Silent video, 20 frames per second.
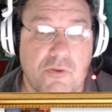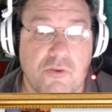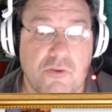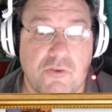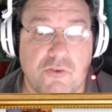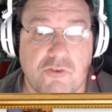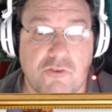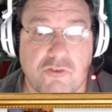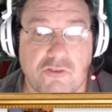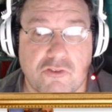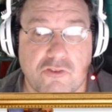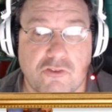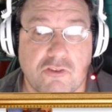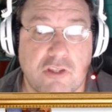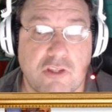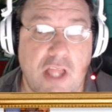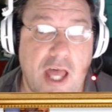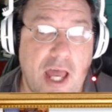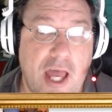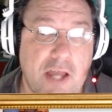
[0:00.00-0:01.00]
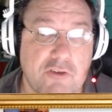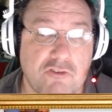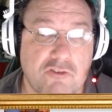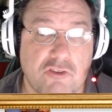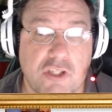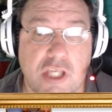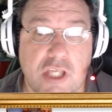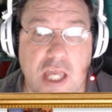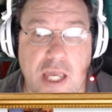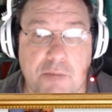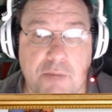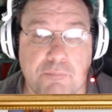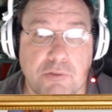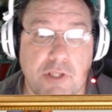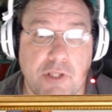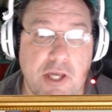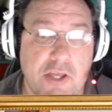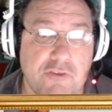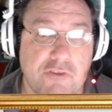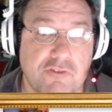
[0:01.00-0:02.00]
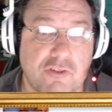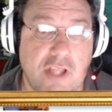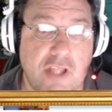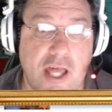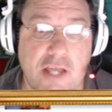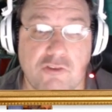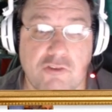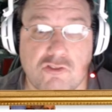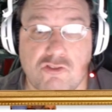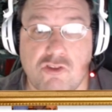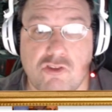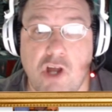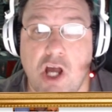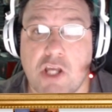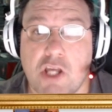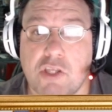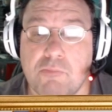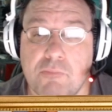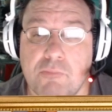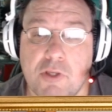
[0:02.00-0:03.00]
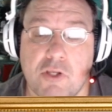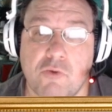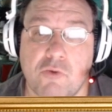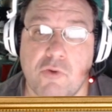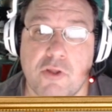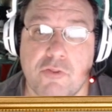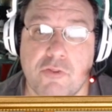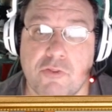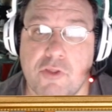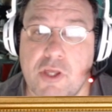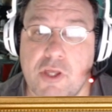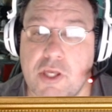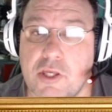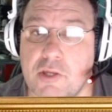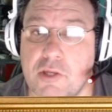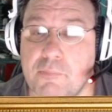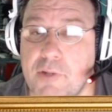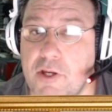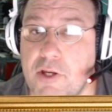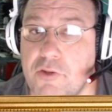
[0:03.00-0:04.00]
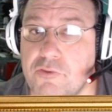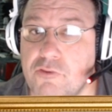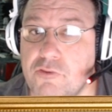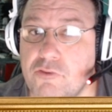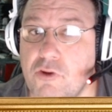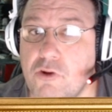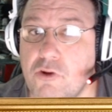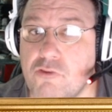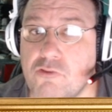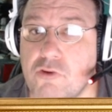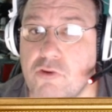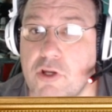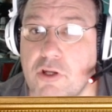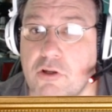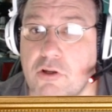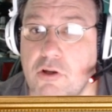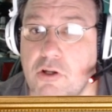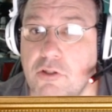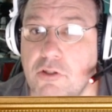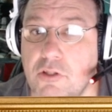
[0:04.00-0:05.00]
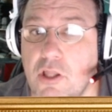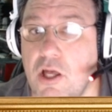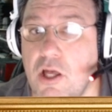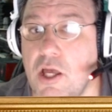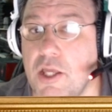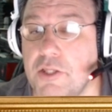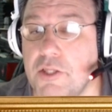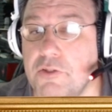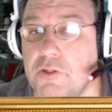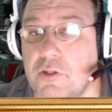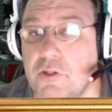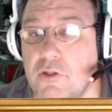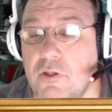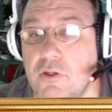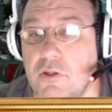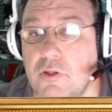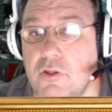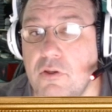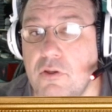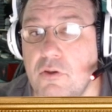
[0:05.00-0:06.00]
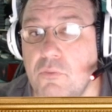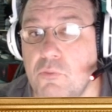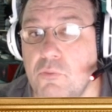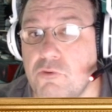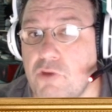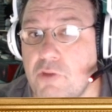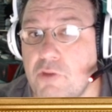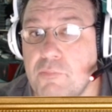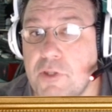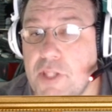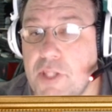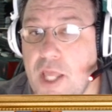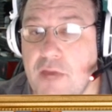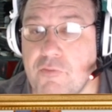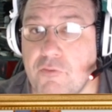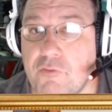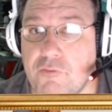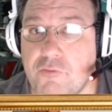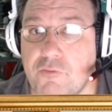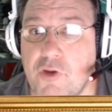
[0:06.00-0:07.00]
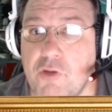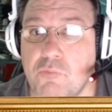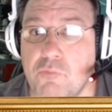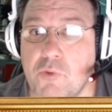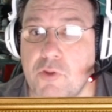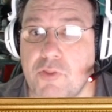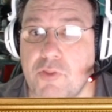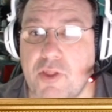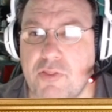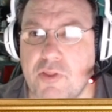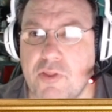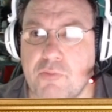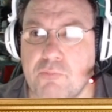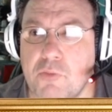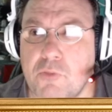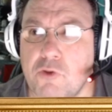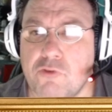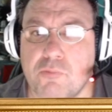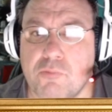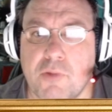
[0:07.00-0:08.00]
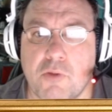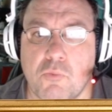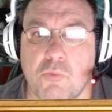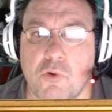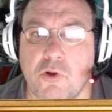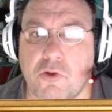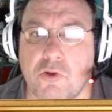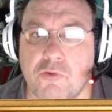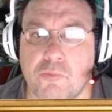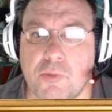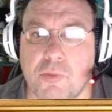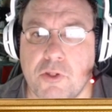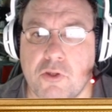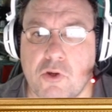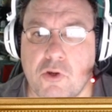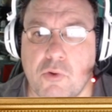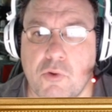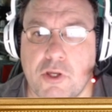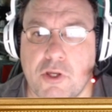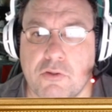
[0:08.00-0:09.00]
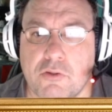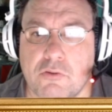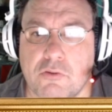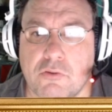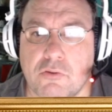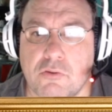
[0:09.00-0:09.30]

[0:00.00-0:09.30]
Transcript: slash gameplay slash documentary thing about Star Trek Online, which I've been having fun with. I think most of my work has been going,